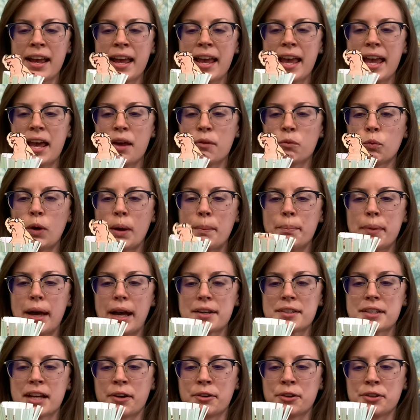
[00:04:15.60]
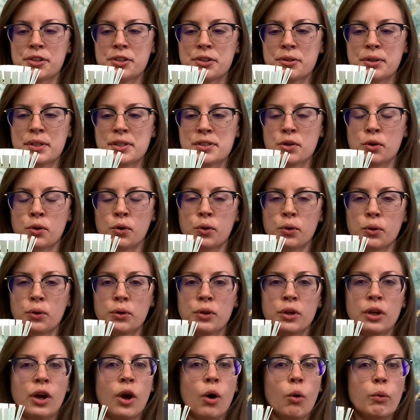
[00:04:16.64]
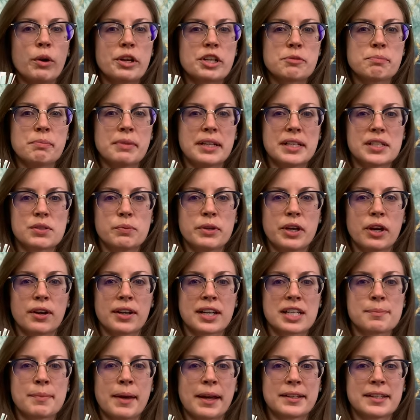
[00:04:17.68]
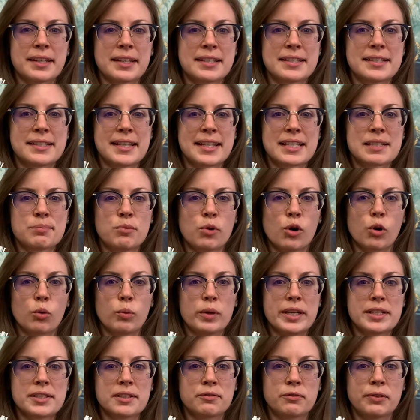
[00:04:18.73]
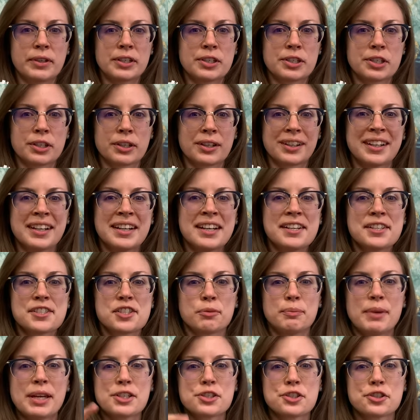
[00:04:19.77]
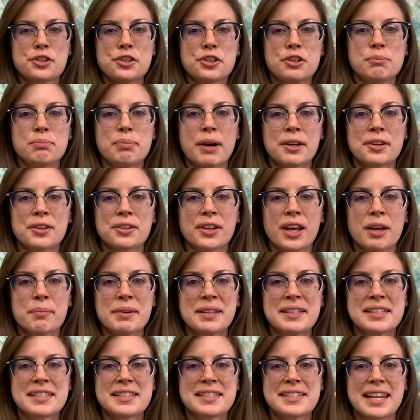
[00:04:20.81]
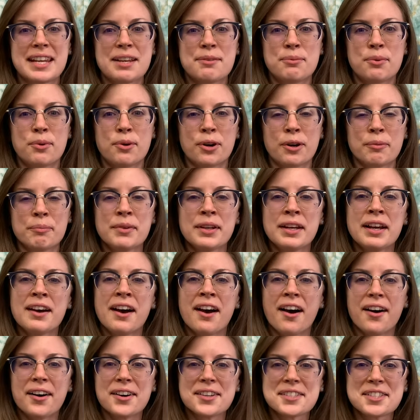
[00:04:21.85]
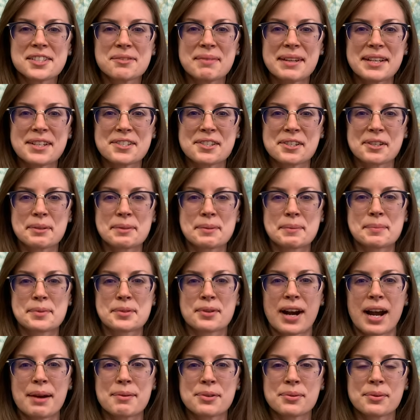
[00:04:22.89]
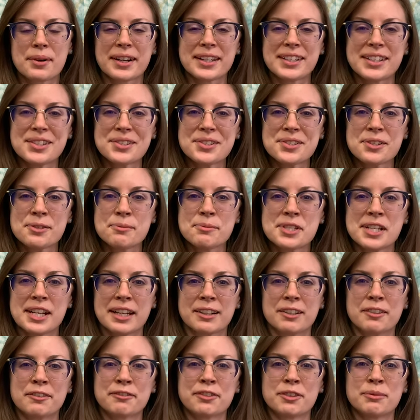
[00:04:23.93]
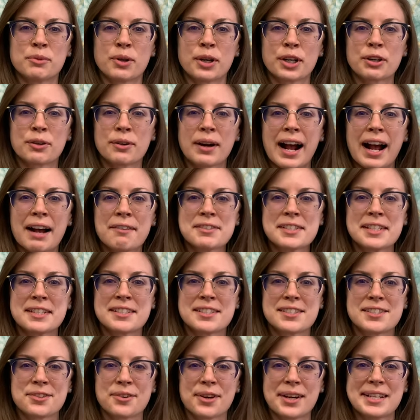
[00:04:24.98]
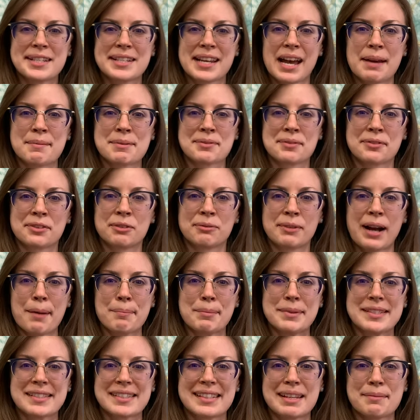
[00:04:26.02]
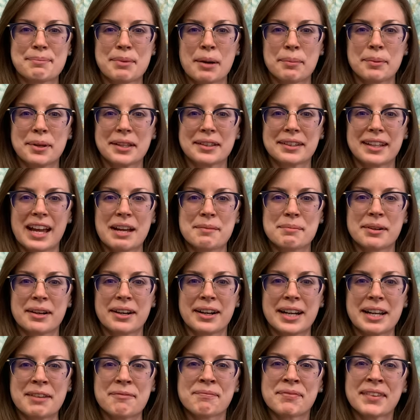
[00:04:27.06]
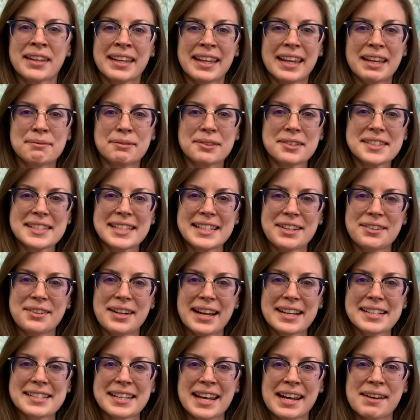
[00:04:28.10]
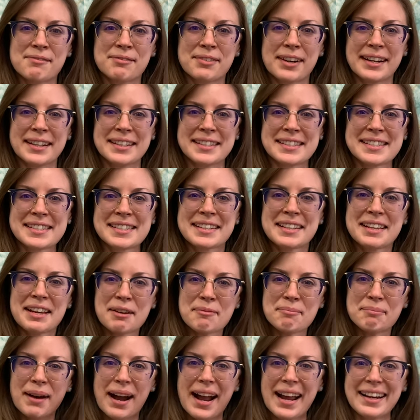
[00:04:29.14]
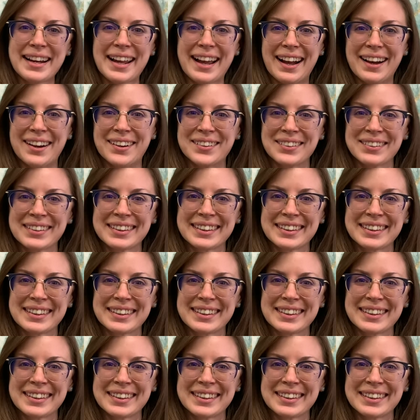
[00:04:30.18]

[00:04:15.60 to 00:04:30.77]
and went back down into his hole, which means we are expecting six more weeks of winter. So make sure you bundle up and stay warm. Also make sure to subscribe to our YouTube channel for more crafts and story times from the Rapid City Public Library. And we'll see you next time, friends. Bye now.